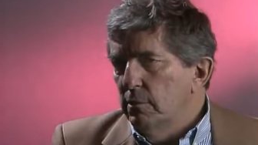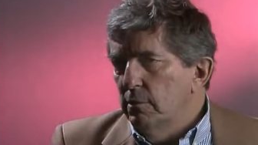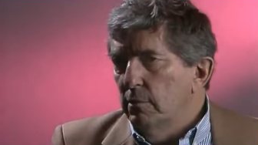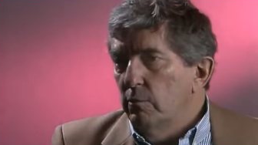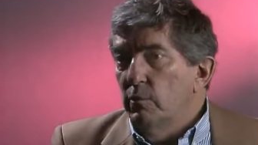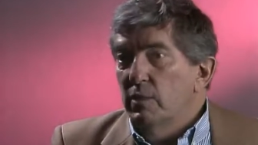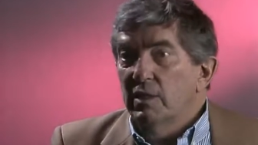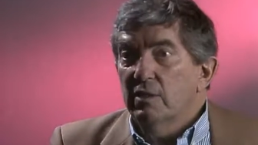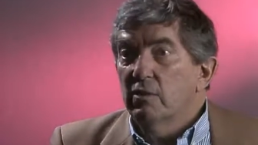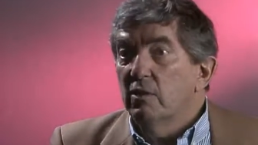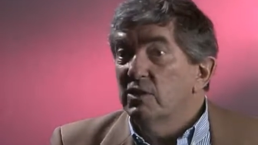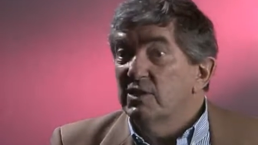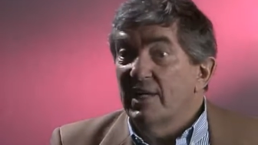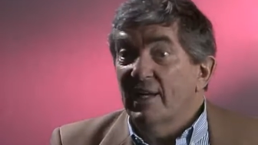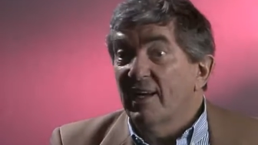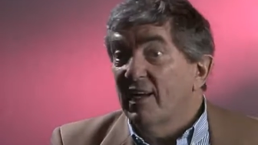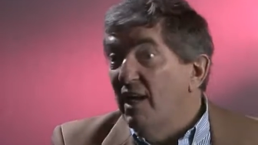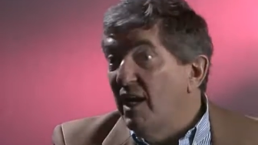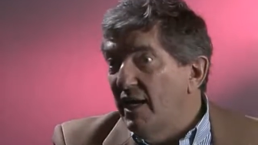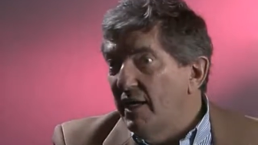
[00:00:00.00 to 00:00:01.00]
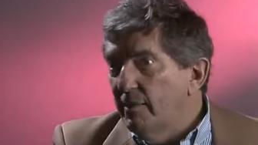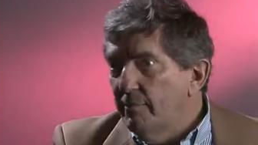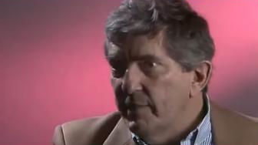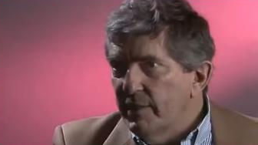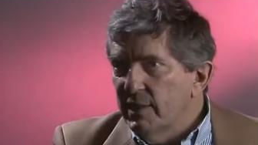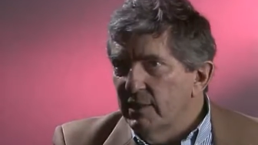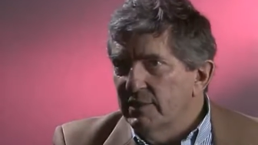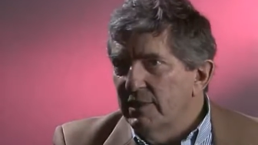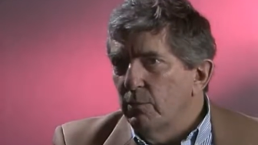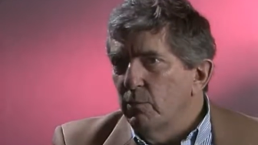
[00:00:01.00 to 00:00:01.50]
well, of course, I got it
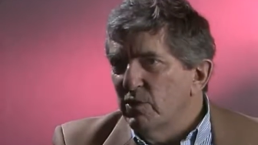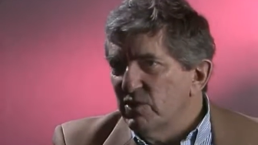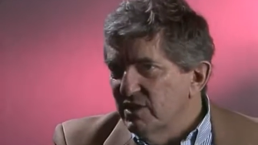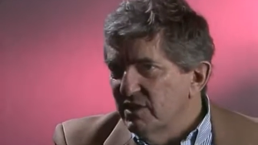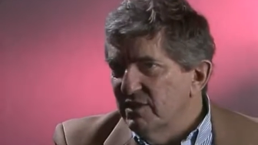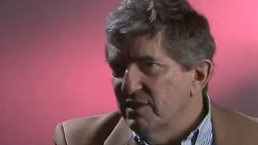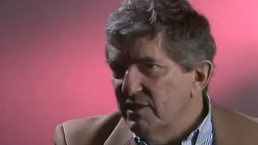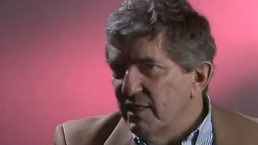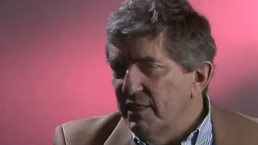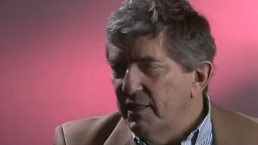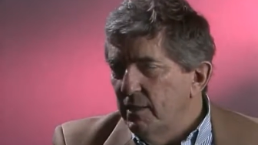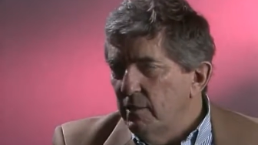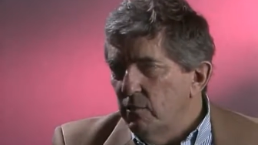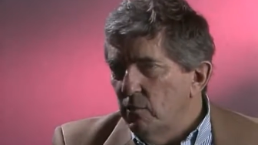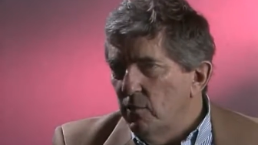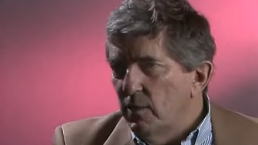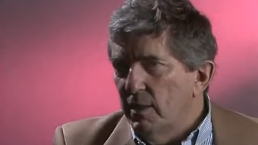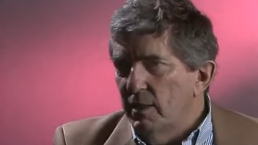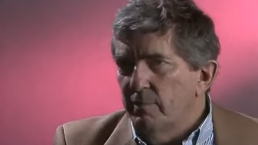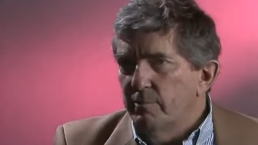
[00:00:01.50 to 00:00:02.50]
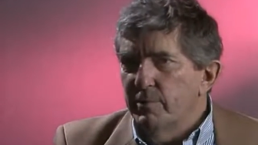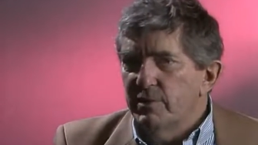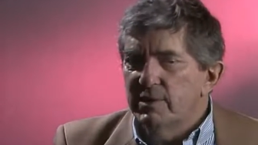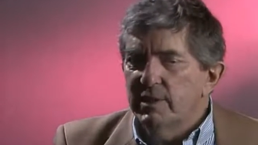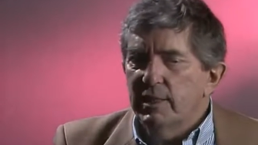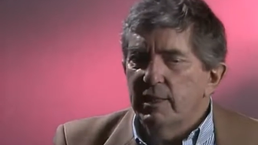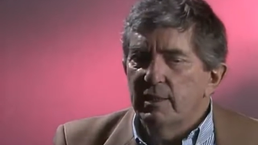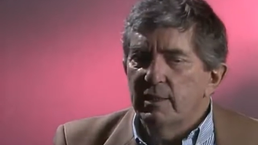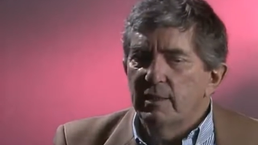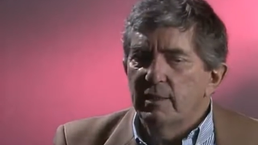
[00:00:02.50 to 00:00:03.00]
because I wasn't, I didn't want it
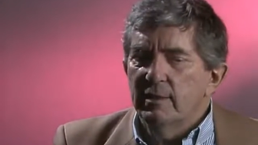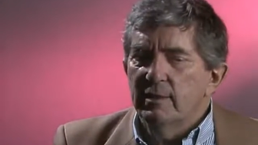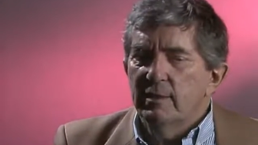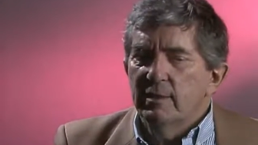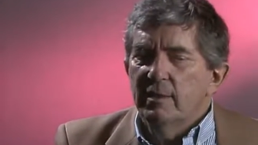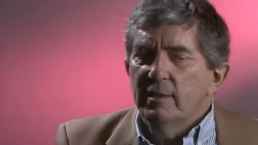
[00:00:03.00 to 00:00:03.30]
particularly.